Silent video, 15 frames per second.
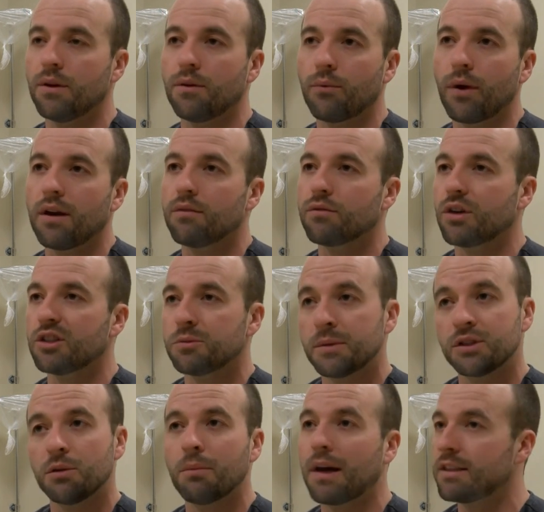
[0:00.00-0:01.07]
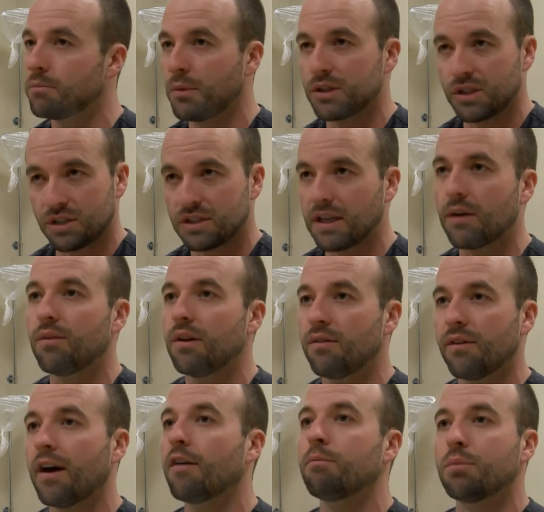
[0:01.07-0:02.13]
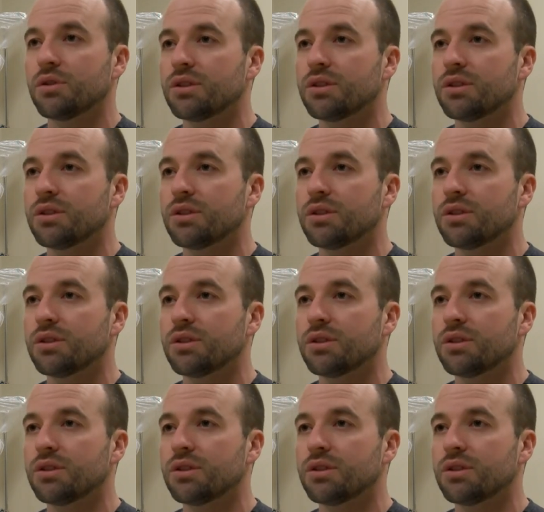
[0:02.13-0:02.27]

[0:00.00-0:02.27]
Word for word: the rate of transmission by as much as 75%.